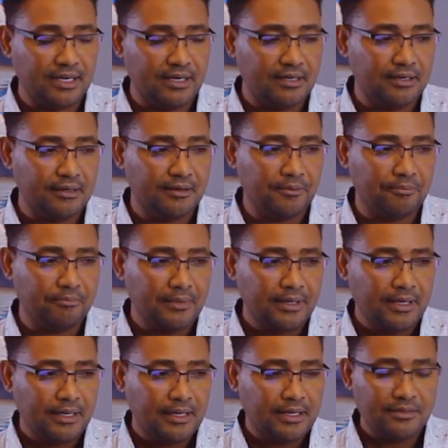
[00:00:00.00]

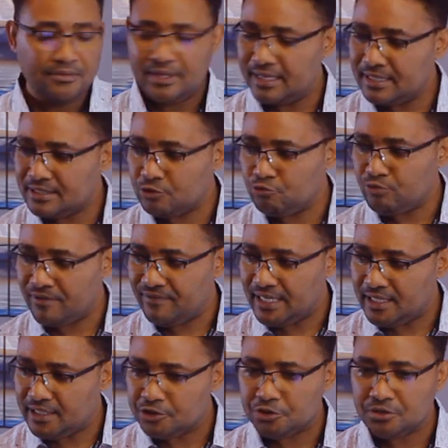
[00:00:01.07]
That is in
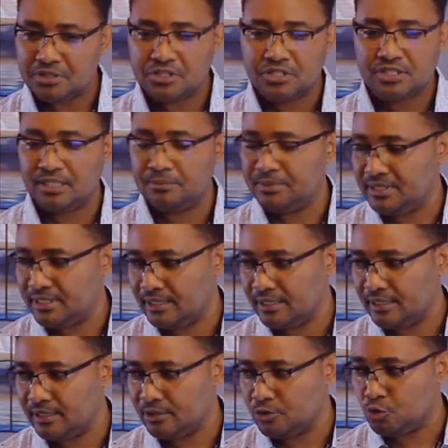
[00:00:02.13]
Revelations
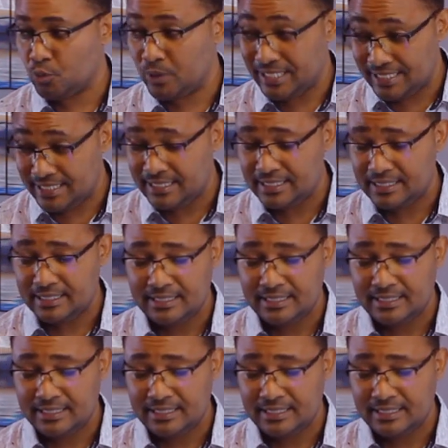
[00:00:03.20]
chapter 20,